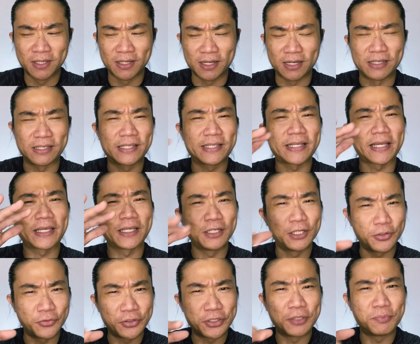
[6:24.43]

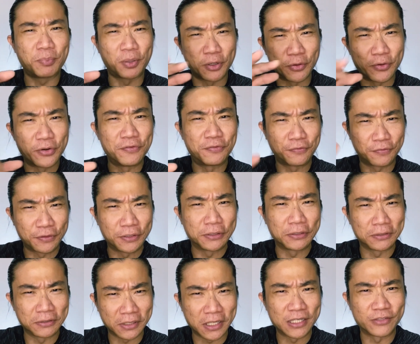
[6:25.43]
secondary
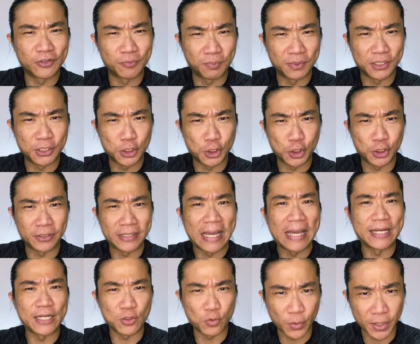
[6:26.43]
peripheral kind of a position
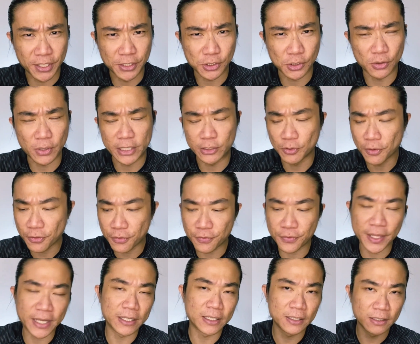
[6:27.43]
anyway. So I don't
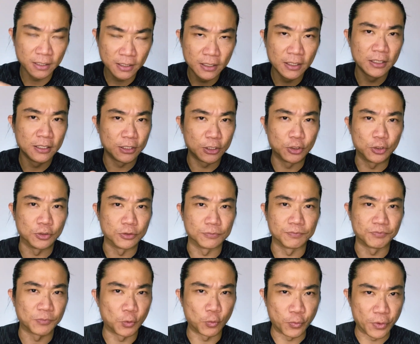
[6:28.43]
think, you know,
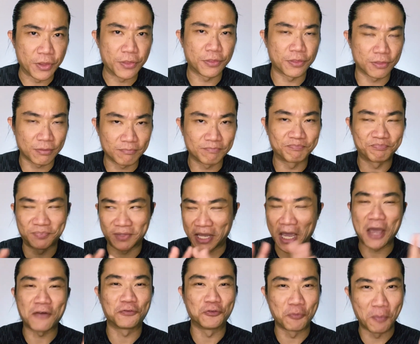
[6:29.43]
with
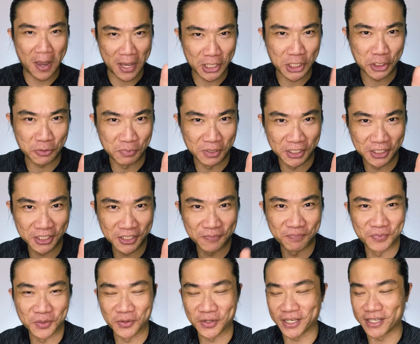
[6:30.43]
careful management,
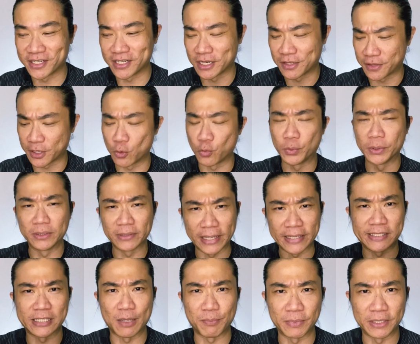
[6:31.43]
okay, they will
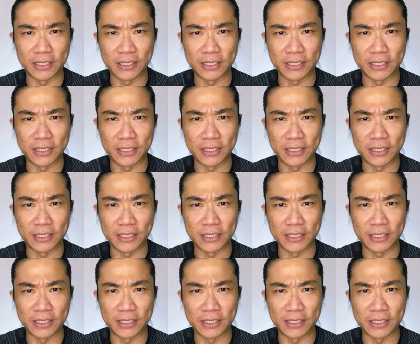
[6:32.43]
examine the